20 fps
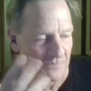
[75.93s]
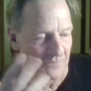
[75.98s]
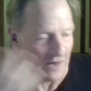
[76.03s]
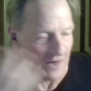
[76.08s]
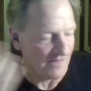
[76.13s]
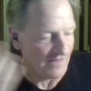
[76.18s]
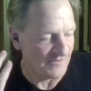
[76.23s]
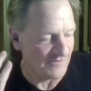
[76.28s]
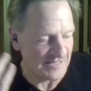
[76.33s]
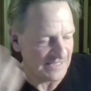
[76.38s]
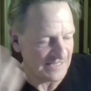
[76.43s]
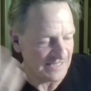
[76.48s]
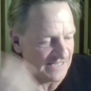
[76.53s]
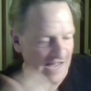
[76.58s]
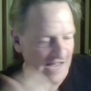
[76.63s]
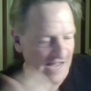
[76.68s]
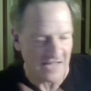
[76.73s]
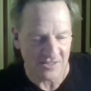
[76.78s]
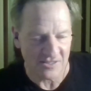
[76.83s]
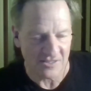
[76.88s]
relevancy
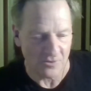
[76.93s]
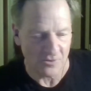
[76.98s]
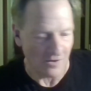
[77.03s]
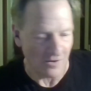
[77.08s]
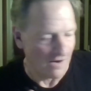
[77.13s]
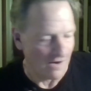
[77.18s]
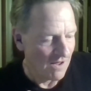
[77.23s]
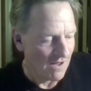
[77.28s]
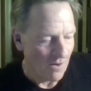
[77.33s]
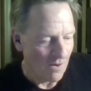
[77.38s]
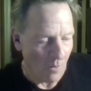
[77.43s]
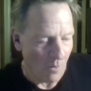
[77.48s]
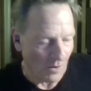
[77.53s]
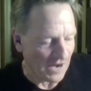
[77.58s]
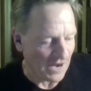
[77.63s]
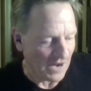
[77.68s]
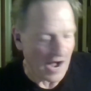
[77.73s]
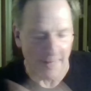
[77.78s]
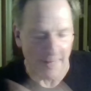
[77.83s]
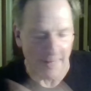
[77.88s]
test or
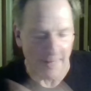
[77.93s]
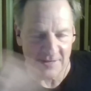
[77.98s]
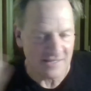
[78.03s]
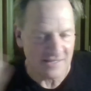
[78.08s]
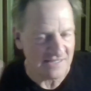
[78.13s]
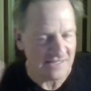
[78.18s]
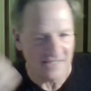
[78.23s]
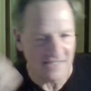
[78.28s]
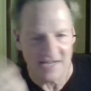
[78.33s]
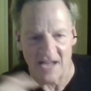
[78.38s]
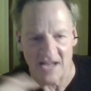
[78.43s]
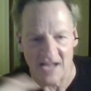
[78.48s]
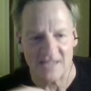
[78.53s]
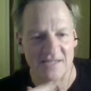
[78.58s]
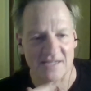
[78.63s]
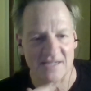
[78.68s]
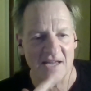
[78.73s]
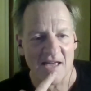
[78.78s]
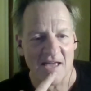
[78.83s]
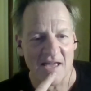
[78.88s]
competency
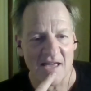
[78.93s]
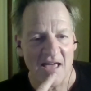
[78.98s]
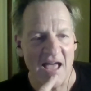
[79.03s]
test.